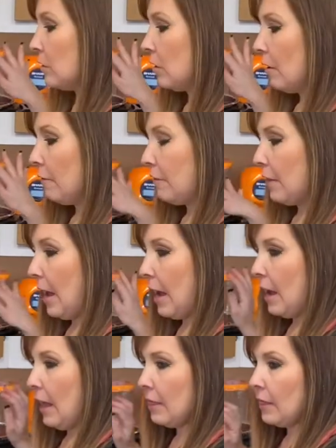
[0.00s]
of
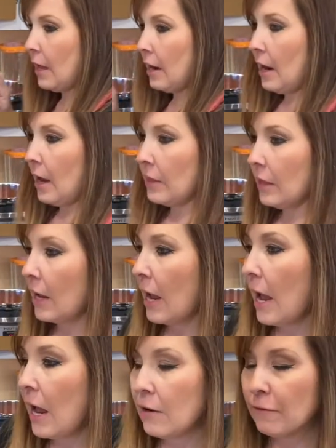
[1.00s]
that, and then I think I
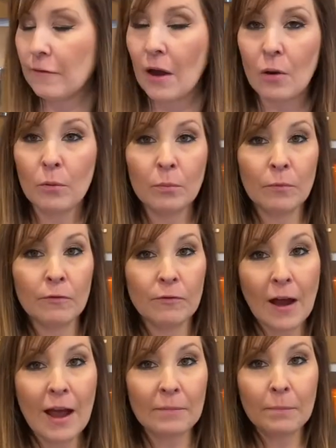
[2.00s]
had a pound,
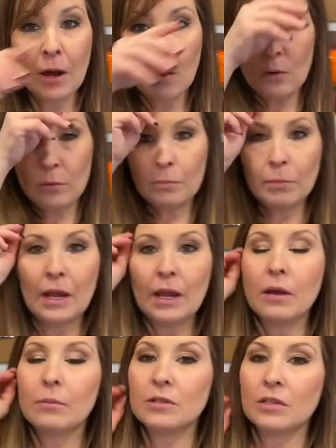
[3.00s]
five pound
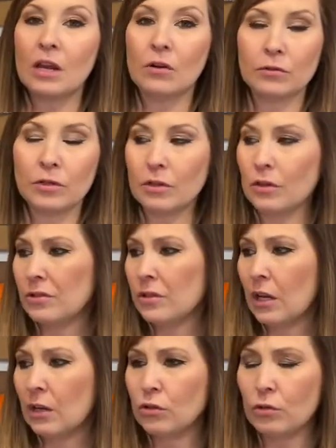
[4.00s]
bag of potatoes, and there's
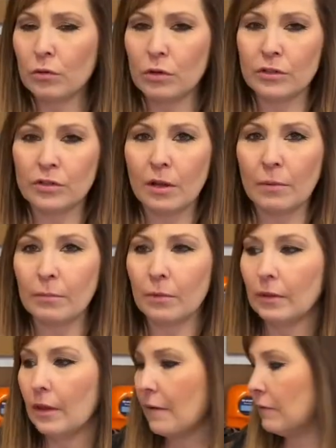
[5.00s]
like two or
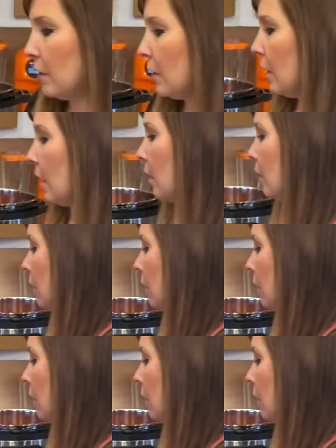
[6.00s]
some left in there.